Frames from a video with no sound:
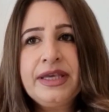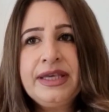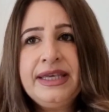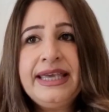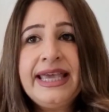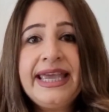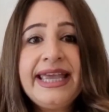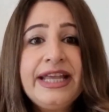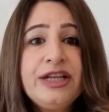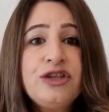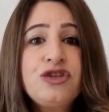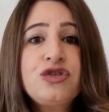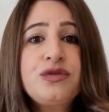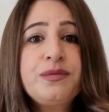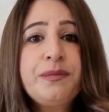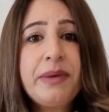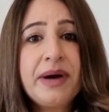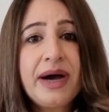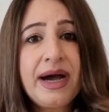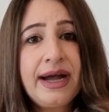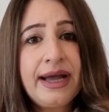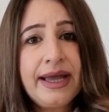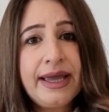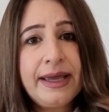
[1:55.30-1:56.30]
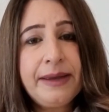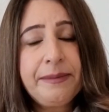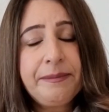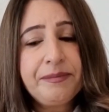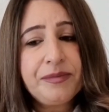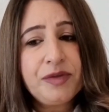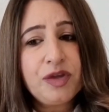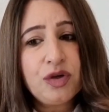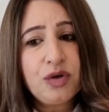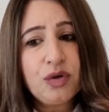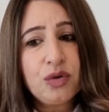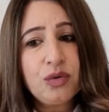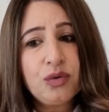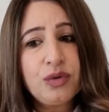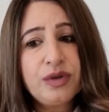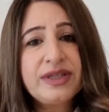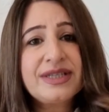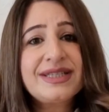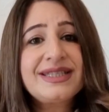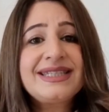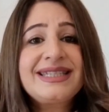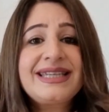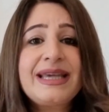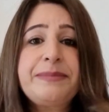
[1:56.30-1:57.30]
gauged by the
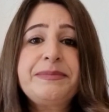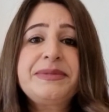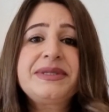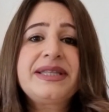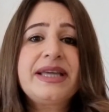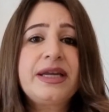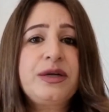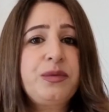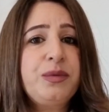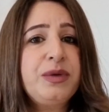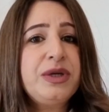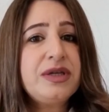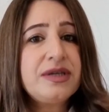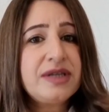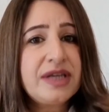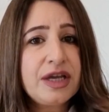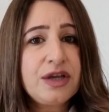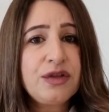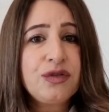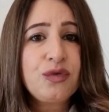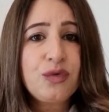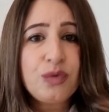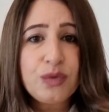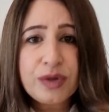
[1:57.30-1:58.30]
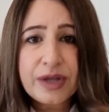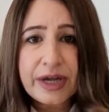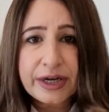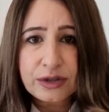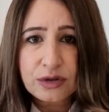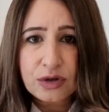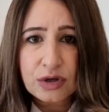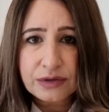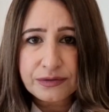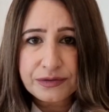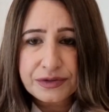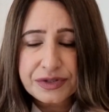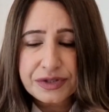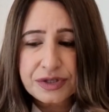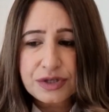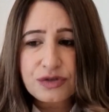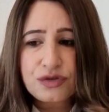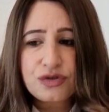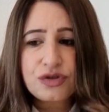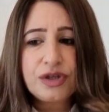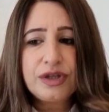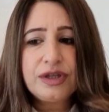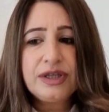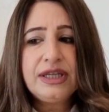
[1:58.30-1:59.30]
steps that we take through that
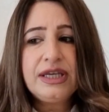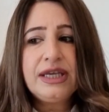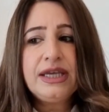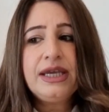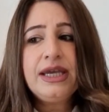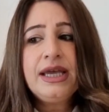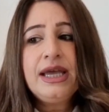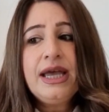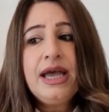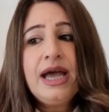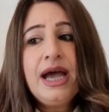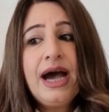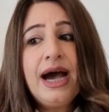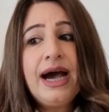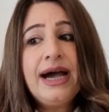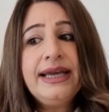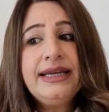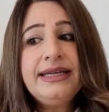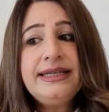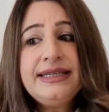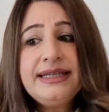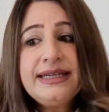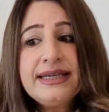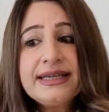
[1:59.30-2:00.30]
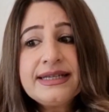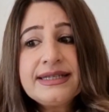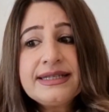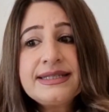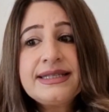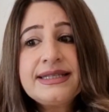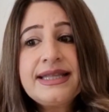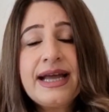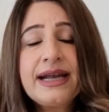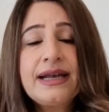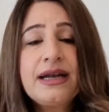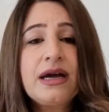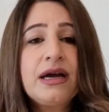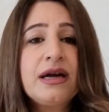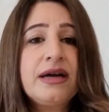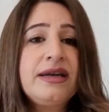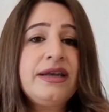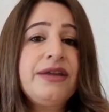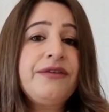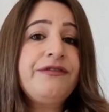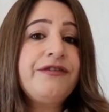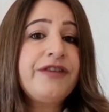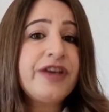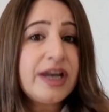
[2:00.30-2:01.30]
conversation, the ideas that are
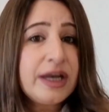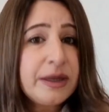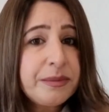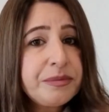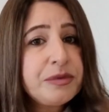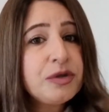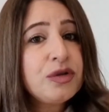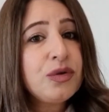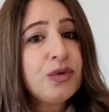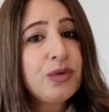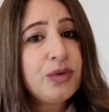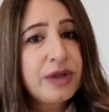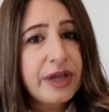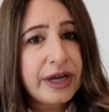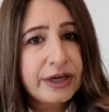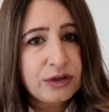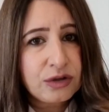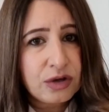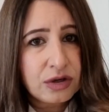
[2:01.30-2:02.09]
developed through that